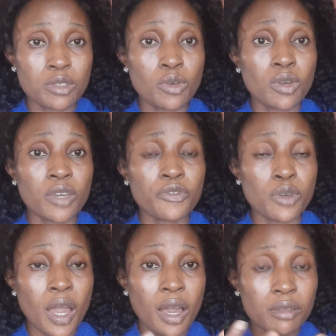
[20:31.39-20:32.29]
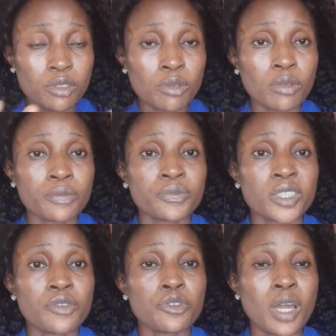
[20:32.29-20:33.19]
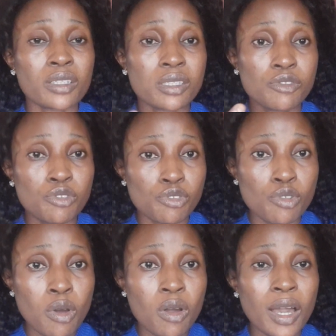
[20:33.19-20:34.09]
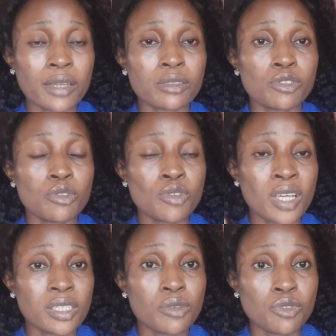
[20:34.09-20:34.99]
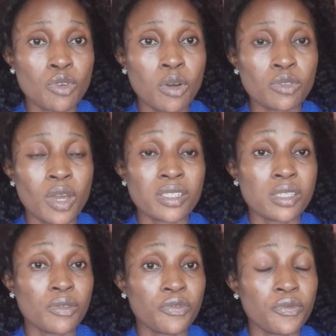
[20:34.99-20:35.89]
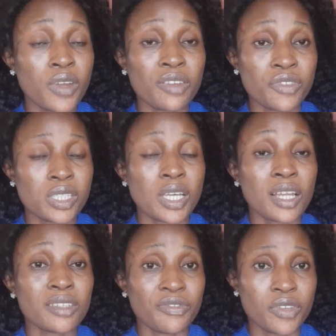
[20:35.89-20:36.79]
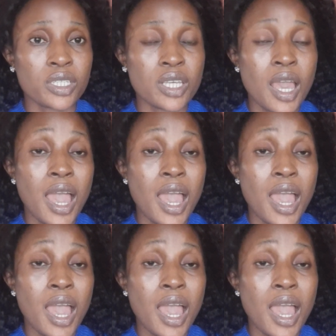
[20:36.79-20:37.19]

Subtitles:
So if you are, if you are strong and you are still young, you are still very physically fit,